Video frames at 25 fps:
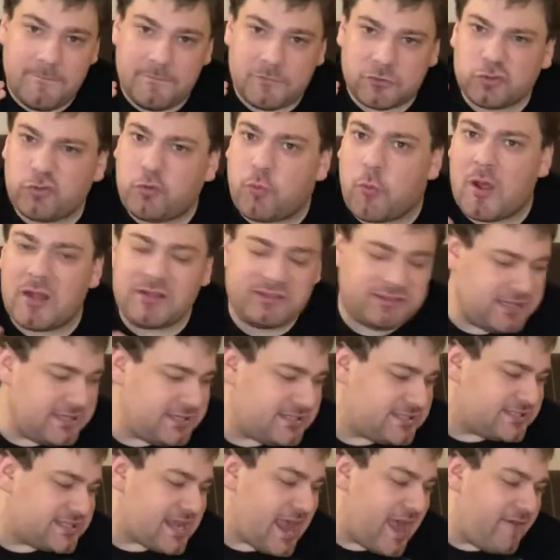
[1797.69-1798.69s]

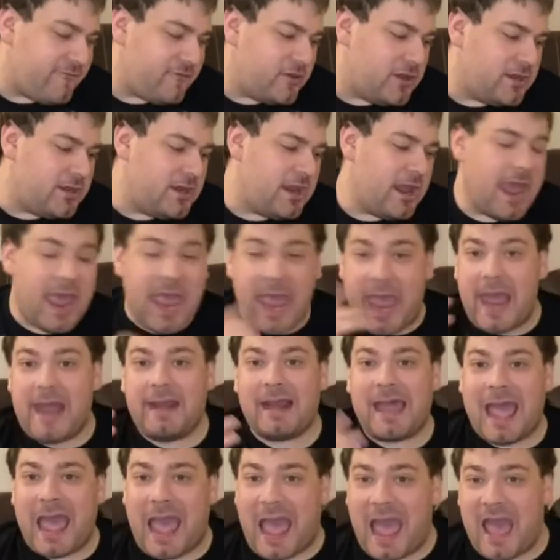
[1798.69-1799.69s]
27 and
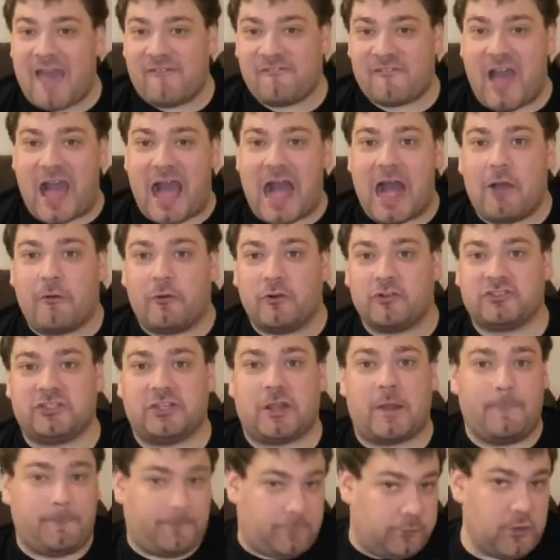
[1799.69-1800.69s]
a half hours to
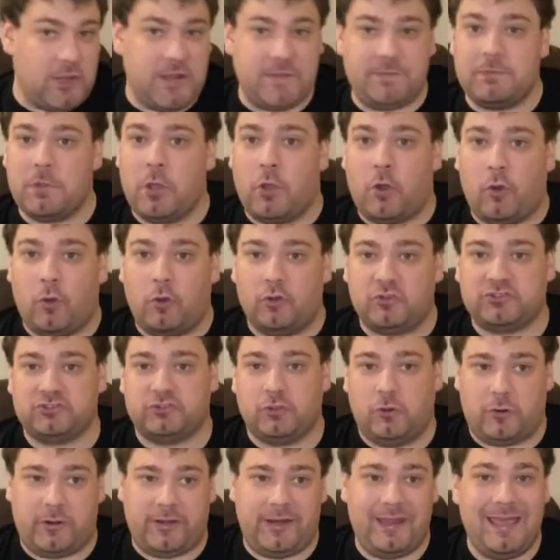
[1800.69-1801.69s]
complete the whole
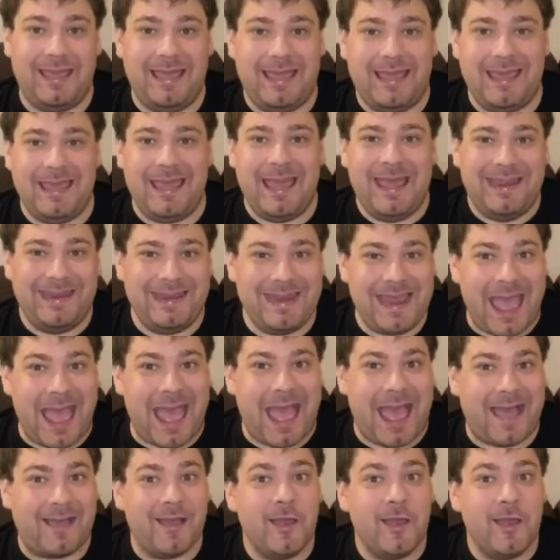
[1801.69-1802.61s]
story. Yeah,